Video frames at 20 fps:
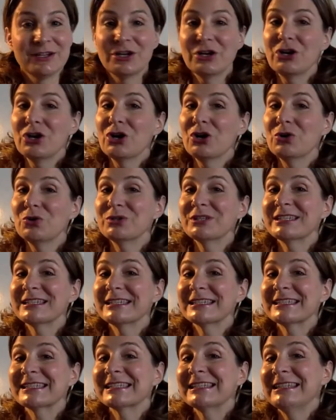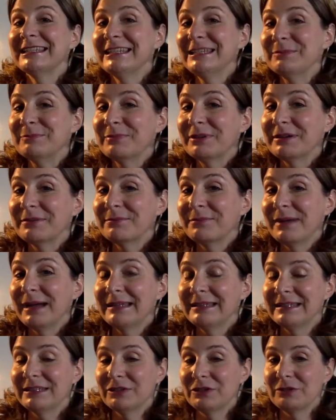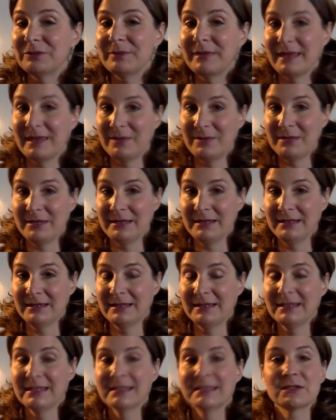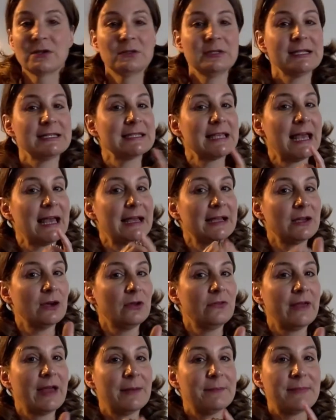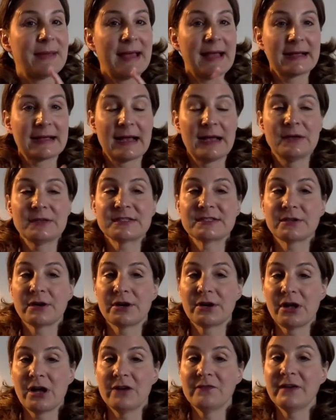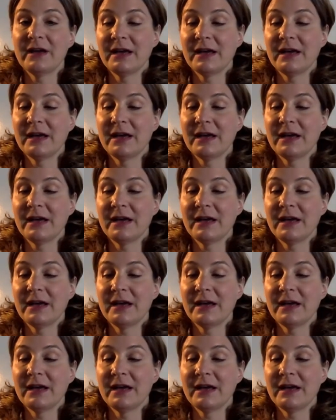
Go to sleep, my little baby. So let's echo that back. I'll start off.